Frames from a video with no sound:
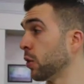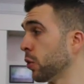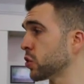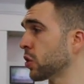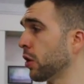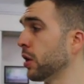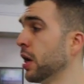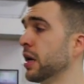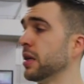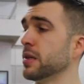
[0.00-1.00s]
It
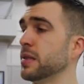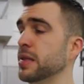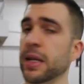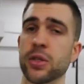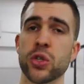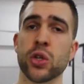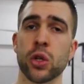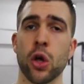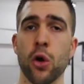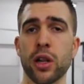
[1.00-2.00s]
also centers the
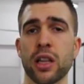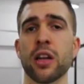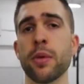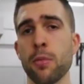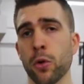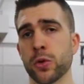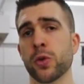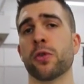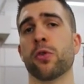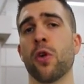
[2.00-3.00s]
load a little bit more
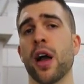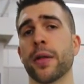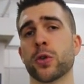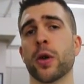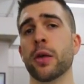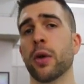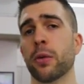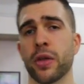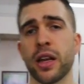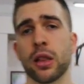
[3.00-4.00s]
to the front, so anyone
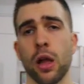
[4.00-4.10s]
with any